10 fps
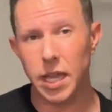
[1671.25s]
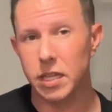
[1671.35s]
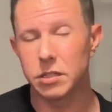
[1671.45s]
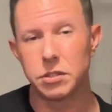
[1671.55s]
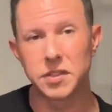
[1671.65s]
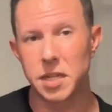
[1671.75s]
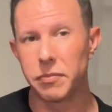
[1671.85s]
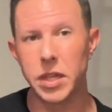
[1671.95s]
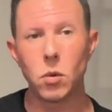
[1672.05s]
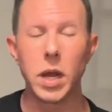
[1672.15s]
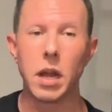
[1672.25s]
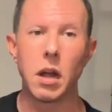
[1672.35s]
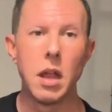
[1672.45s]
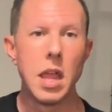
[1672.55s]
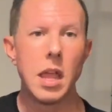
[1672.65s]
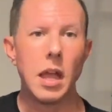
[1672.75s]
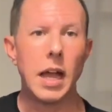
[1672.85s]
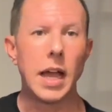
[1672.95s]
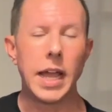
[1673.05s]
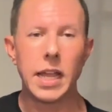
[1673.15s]
I could do something where
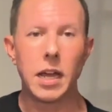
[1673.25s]
I,